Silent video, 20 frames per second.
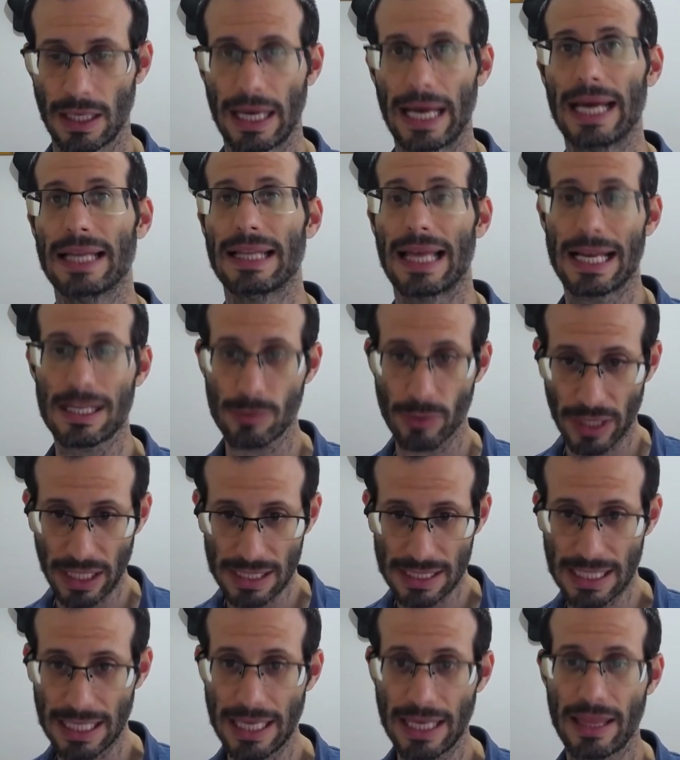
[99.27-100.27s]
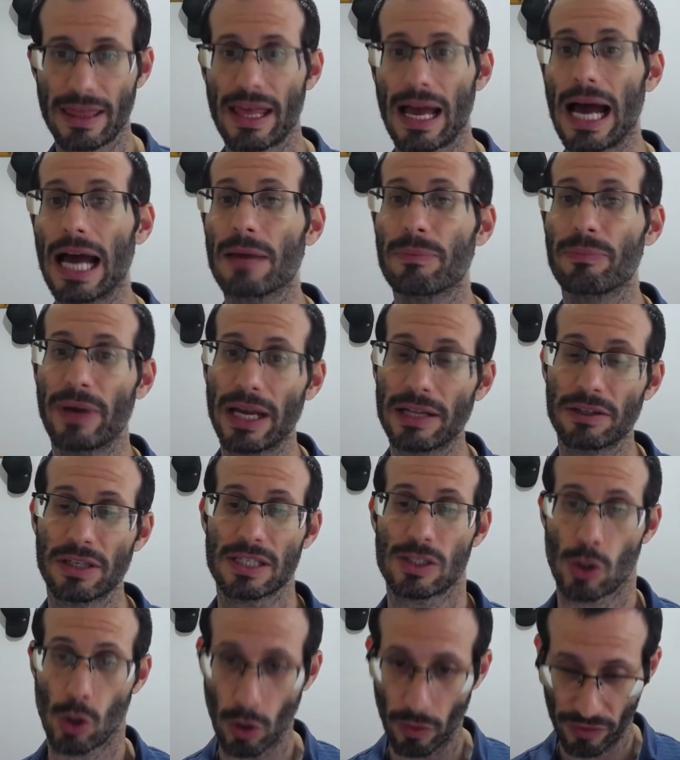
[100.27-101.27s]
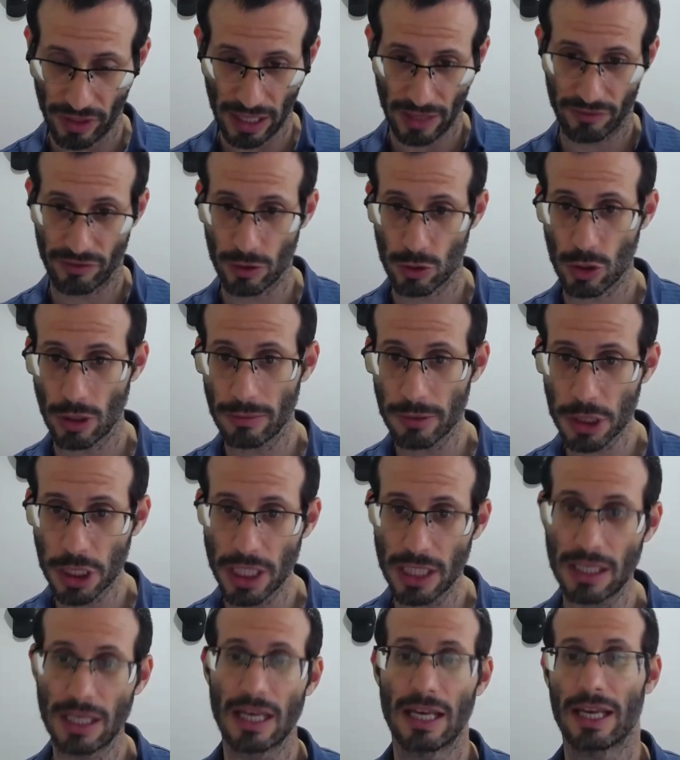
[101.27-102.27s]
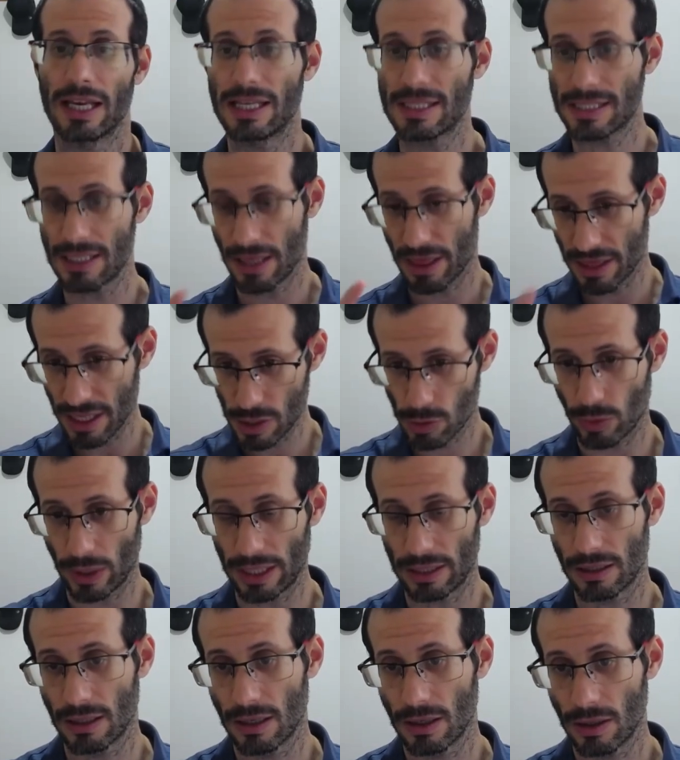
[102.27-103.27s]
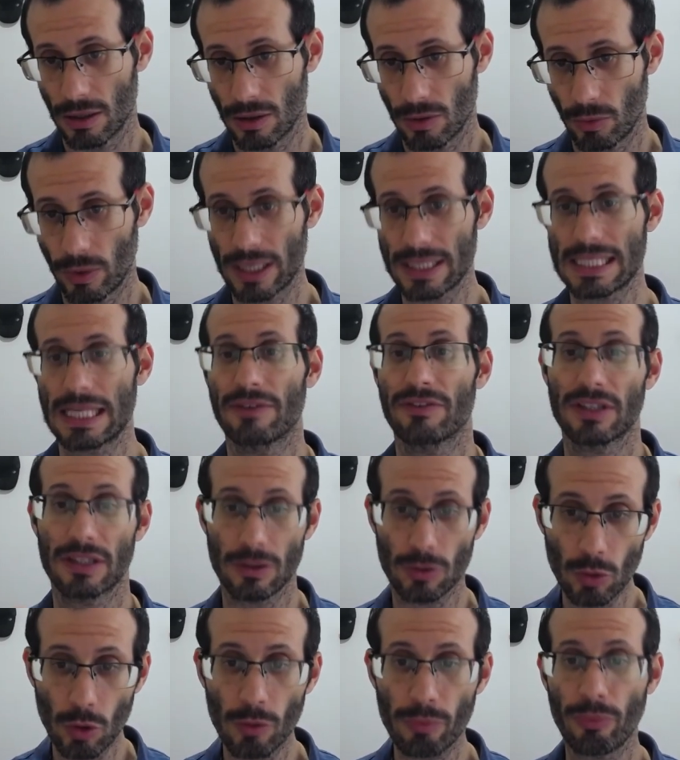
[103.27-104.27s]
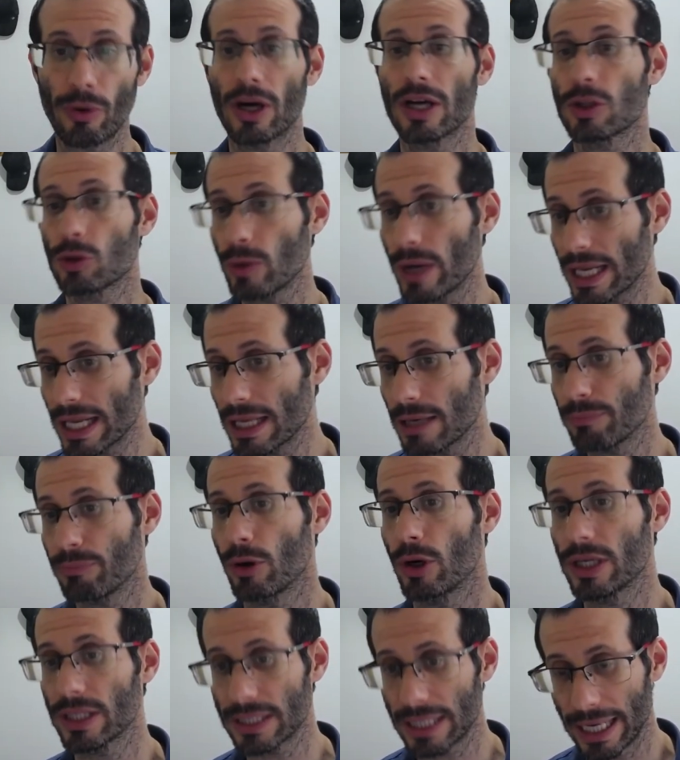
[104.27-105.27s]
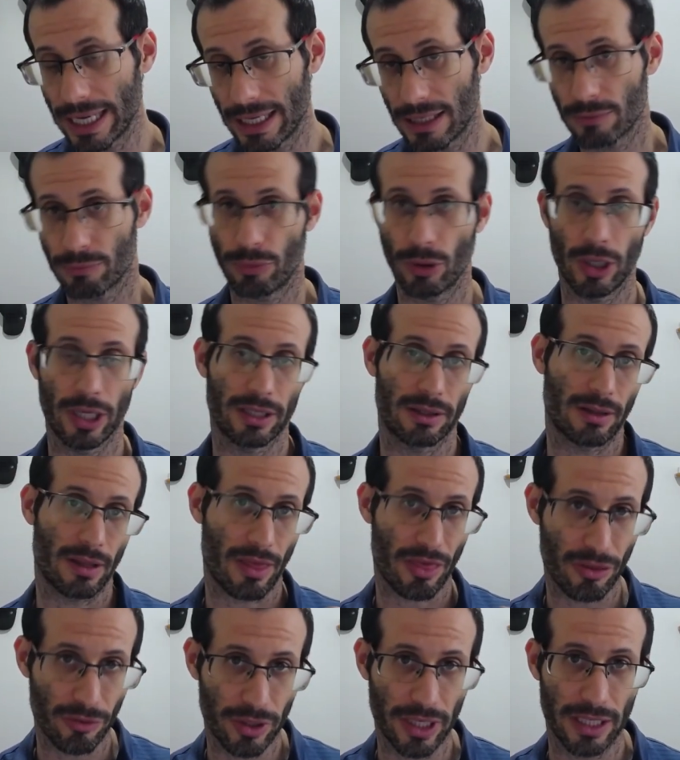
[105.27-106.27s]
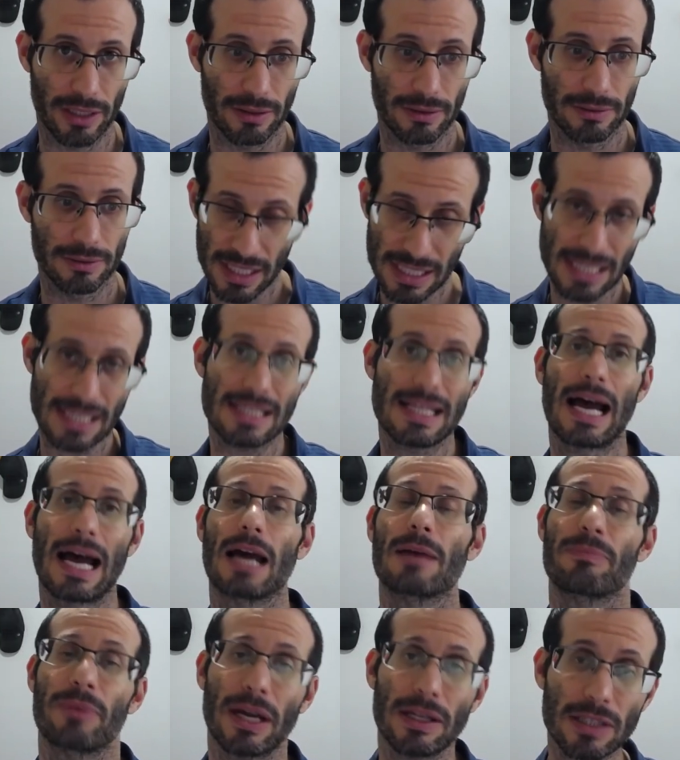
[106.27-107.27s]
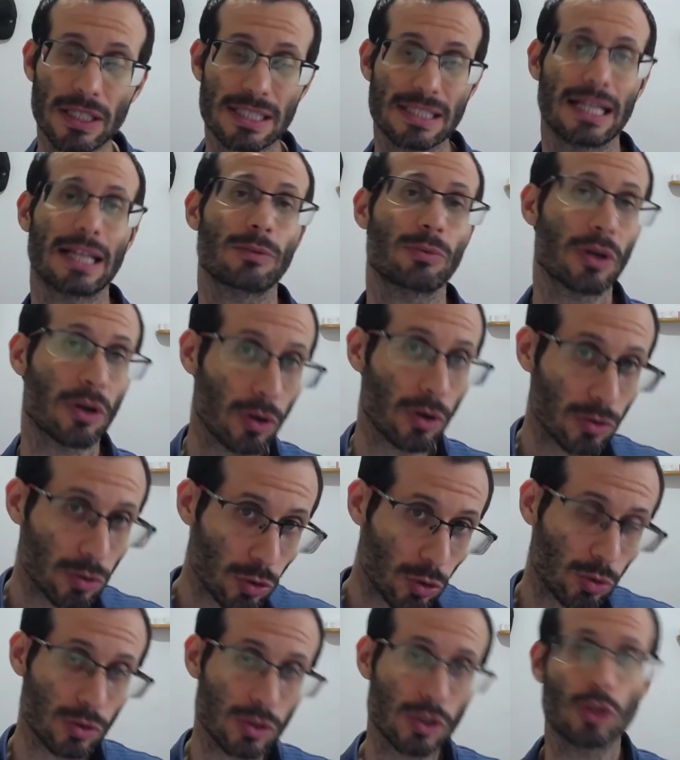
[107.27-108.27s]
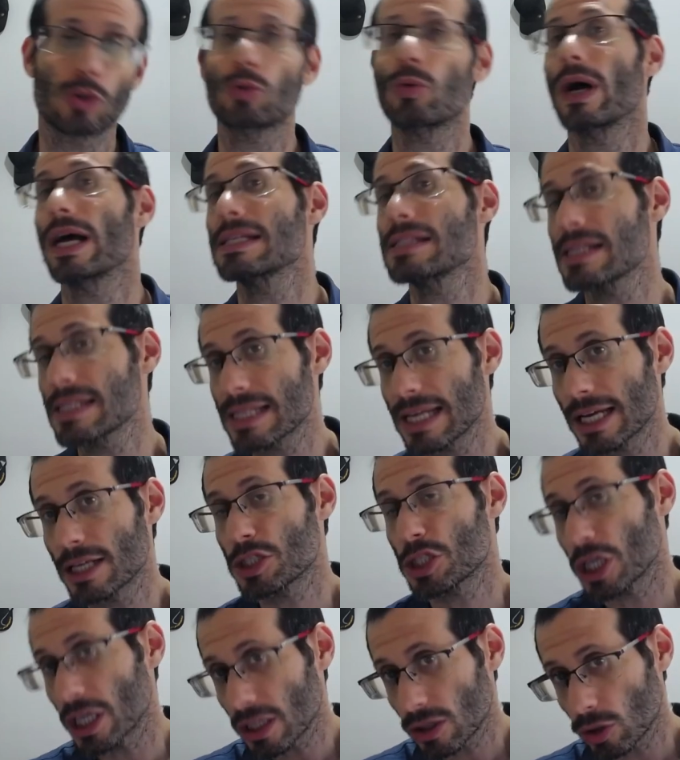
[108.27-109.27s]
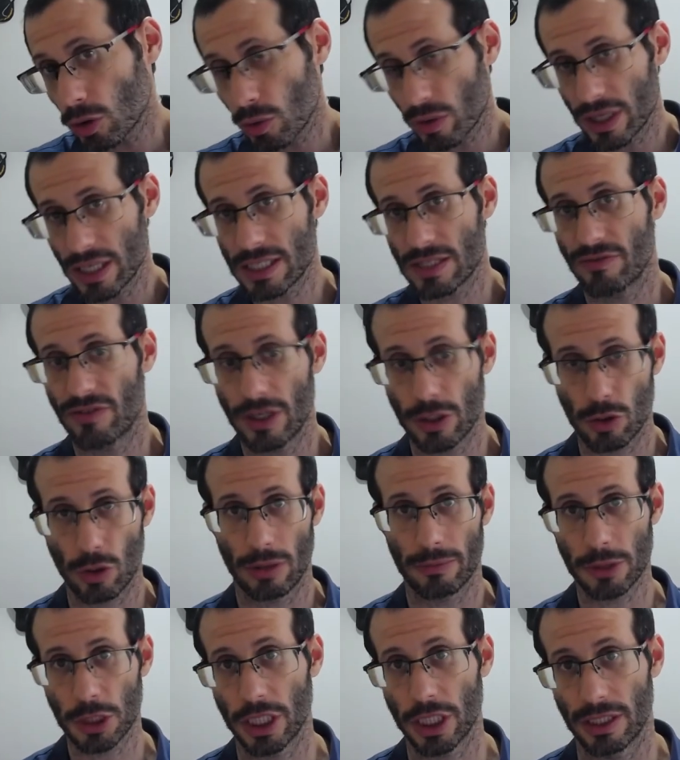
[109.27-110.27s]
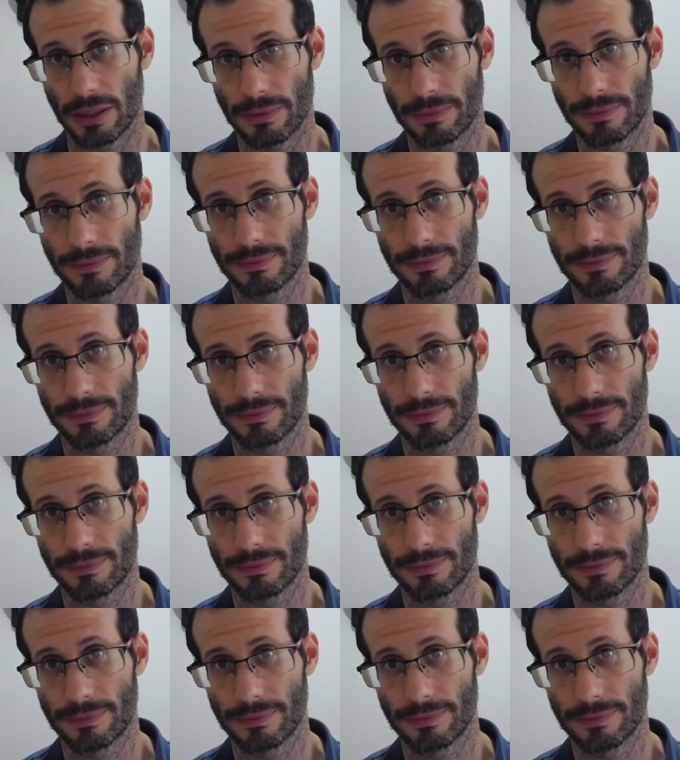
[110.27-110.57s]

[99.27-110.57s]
And as we can see, the IP address of the virtual machine is this one, 172.20.10.3. This is the IP address that we're going to use to SSH into this virtual machine.